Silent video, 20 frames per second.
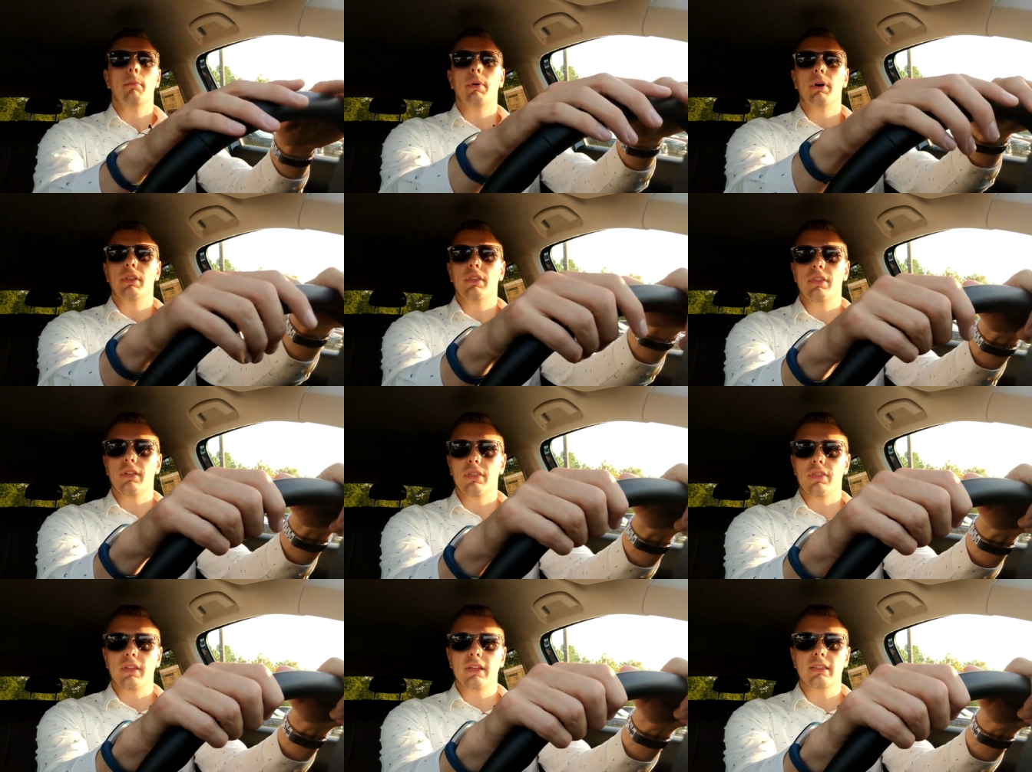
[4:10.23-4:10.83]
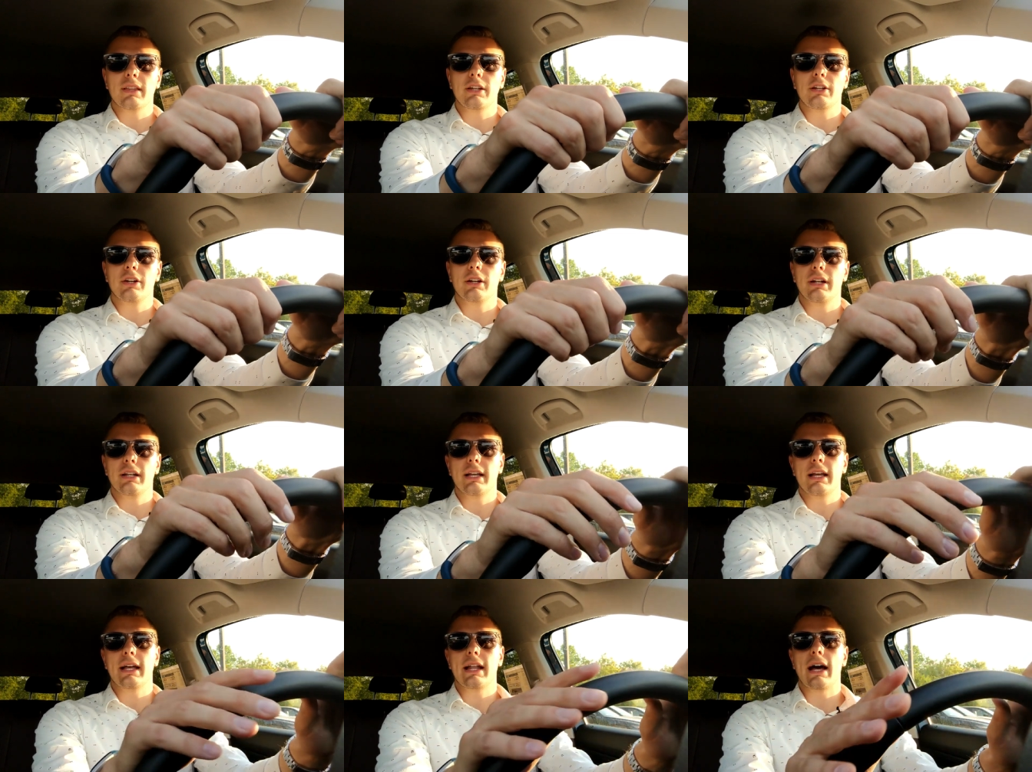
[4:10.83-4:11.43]
But the thing that you're
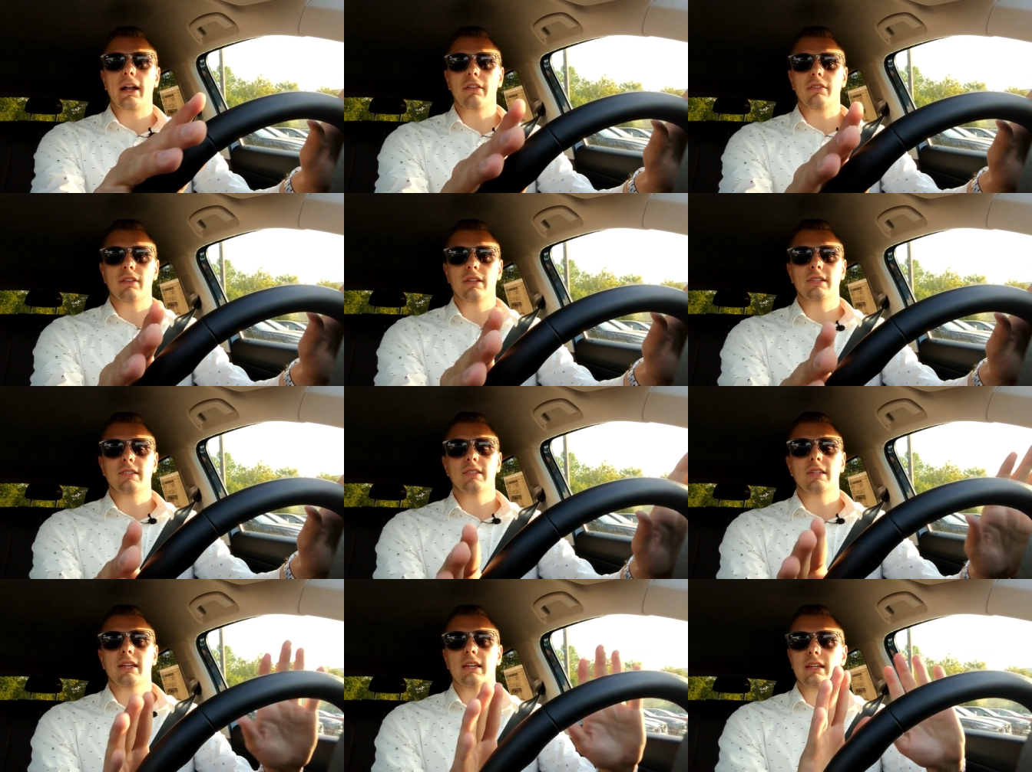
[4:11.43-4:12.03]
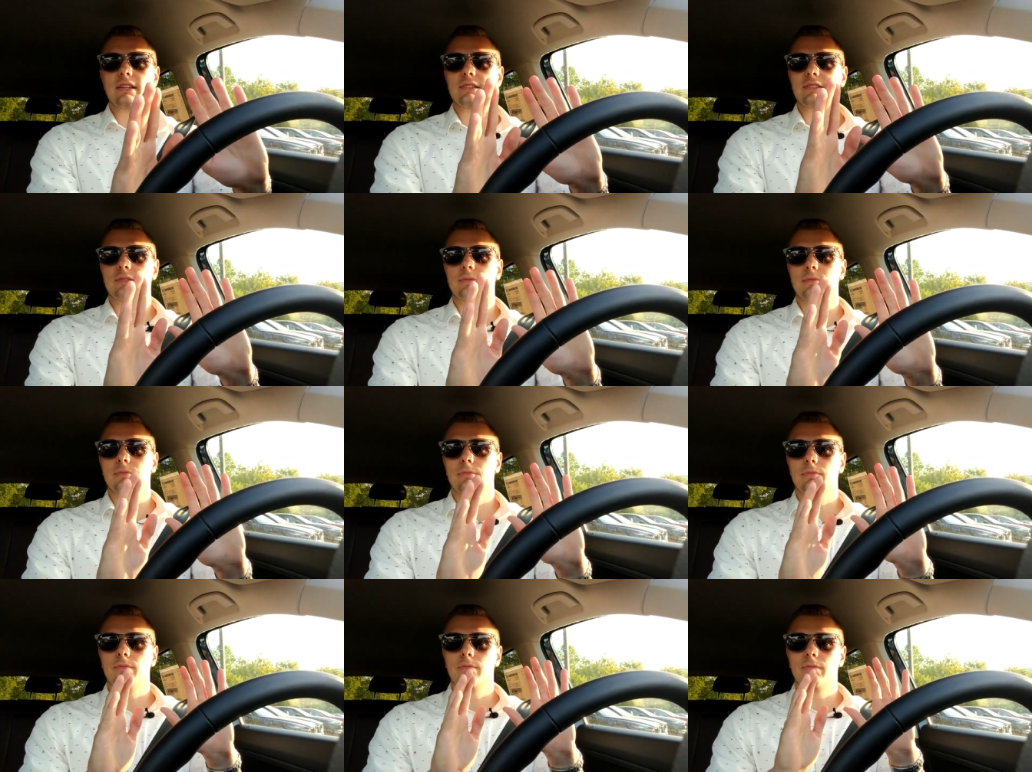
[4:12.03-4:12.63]
going to get out of this is
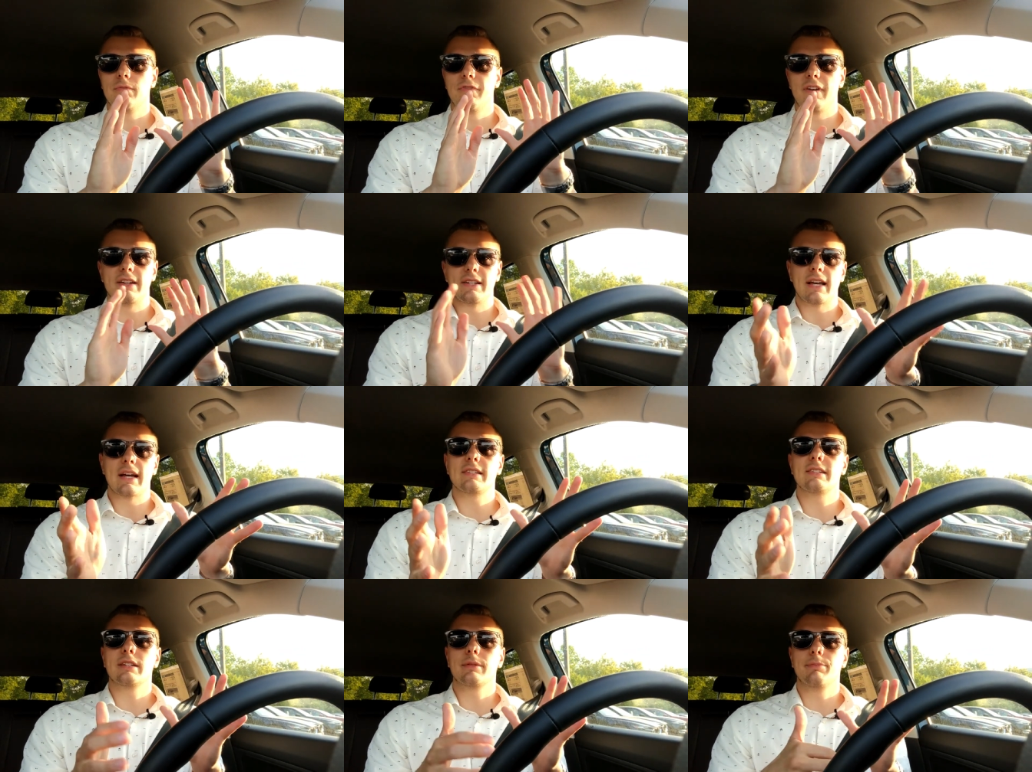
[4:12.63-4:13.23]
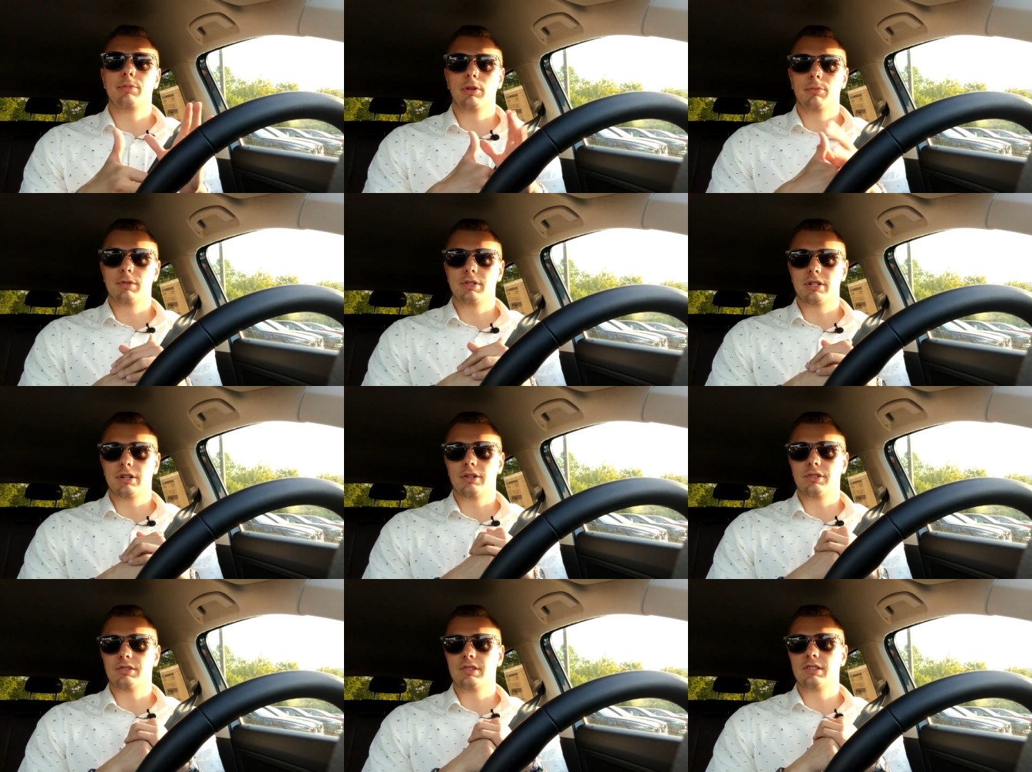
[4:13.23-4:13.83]
fantastic build
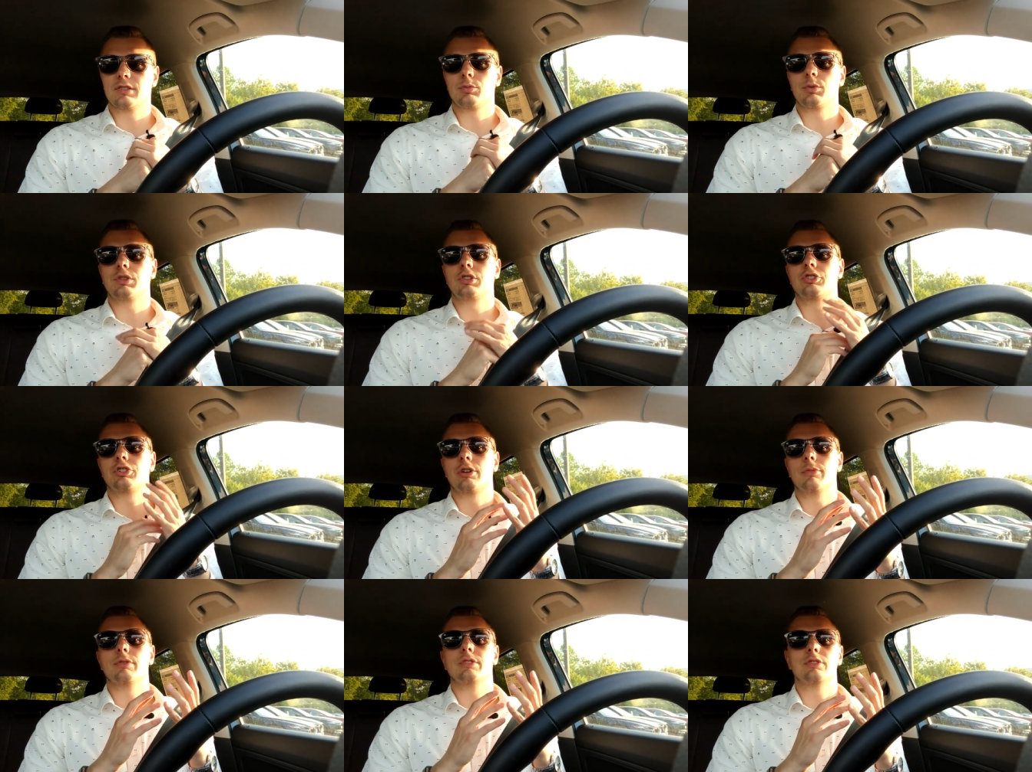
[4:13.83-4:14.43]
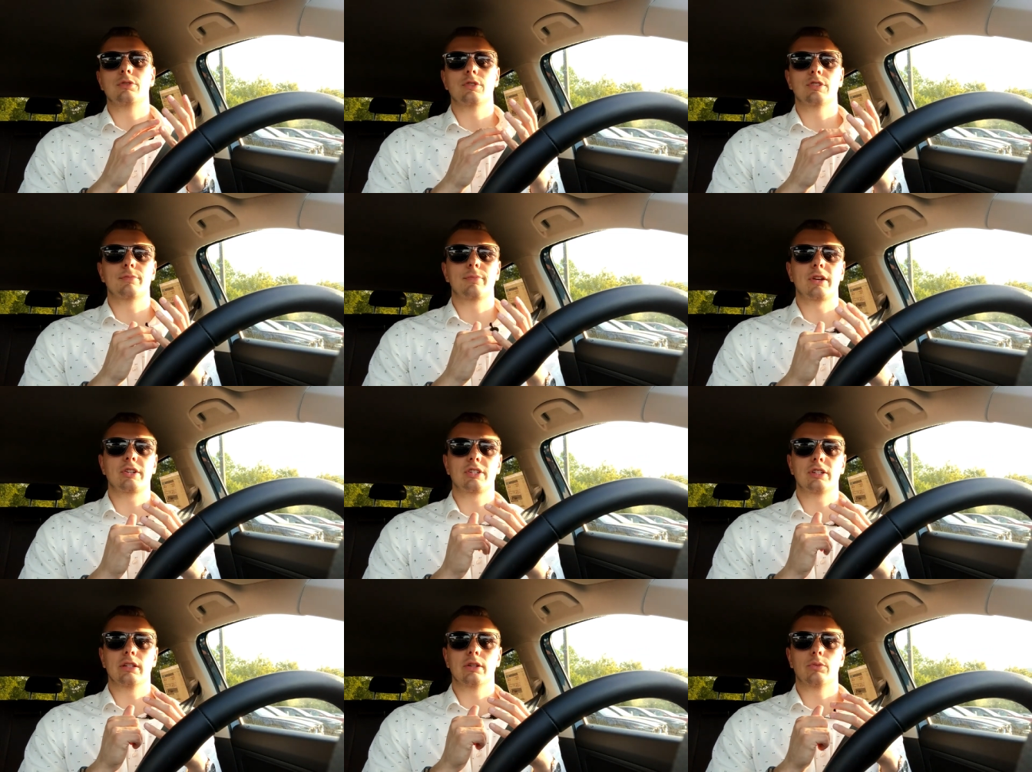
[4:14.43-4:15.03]
materials, and this is what the Germans do
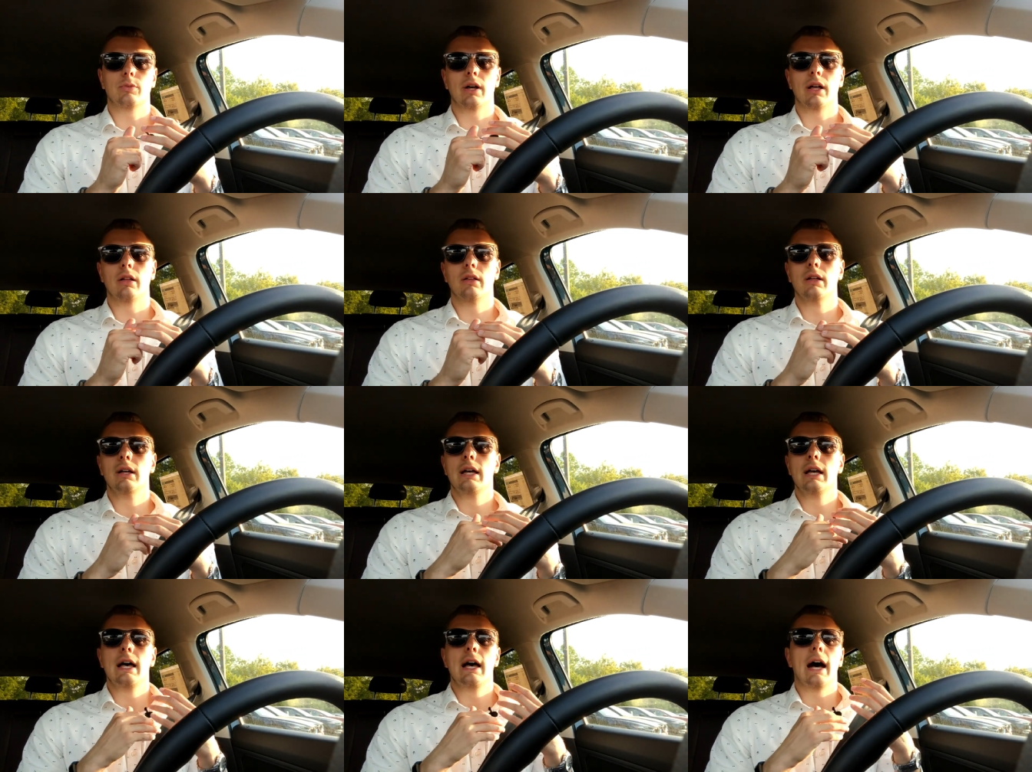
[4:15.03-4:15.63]
especially well.